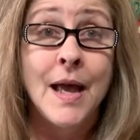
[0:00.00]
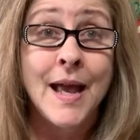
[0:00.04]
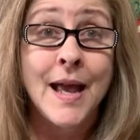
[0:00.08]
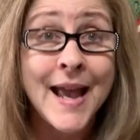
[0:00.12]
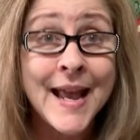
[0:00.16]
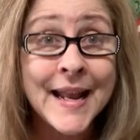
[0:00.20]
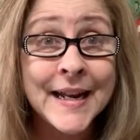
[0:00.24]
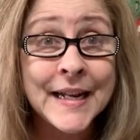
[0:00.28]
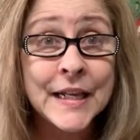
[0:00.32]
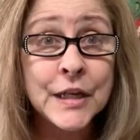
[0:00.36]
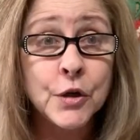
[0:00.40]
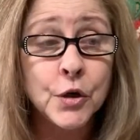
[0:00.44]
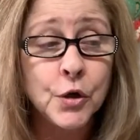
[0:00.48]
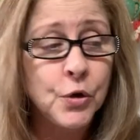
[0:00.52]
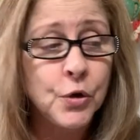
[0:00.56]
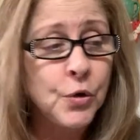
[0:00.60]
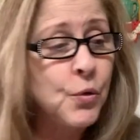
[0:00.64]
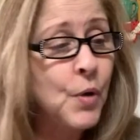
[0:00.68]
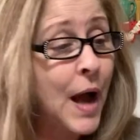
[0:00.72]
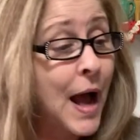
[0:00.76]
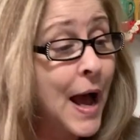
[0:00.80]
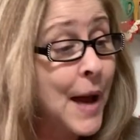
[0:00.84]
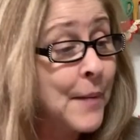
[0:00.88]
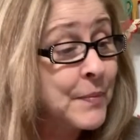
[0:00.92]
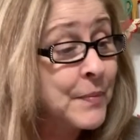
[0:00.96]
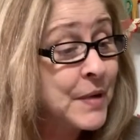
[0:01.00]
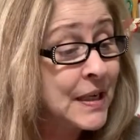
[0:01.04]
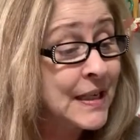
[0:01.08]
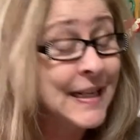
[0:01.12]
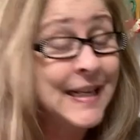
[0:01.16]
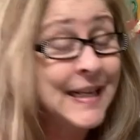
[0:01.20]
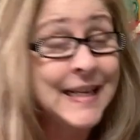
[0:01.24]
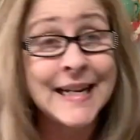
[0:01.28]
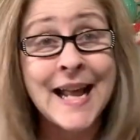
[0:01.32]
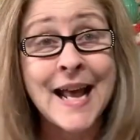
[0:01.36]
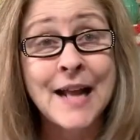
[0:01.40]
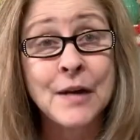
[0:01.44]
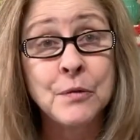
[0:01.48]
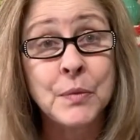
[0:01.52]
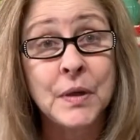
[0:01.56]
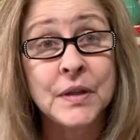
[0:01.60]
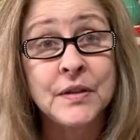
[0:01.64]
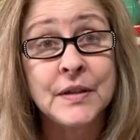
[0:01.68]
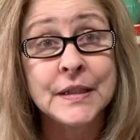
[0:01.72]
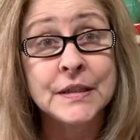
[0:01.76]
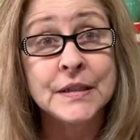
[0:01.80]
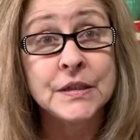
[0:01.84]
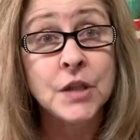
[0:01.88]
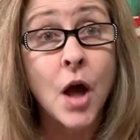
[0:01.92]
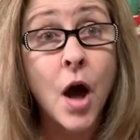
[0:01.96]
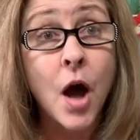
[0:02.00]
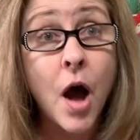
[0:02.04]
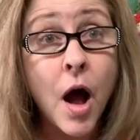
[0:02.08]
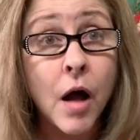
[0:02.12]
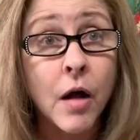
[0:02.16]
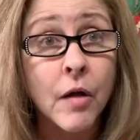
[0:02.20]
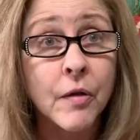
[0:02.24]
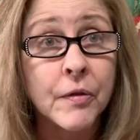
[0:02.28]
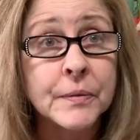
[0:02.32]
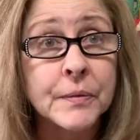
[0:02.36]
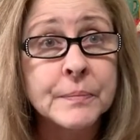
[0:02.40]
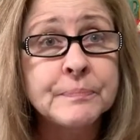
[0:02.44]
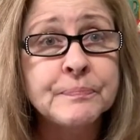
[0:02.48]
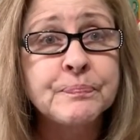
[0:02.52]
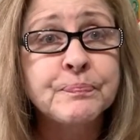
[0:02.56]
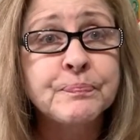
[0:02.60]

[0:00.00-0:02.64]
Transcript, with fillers: anywho, I'm going to get on with this haul.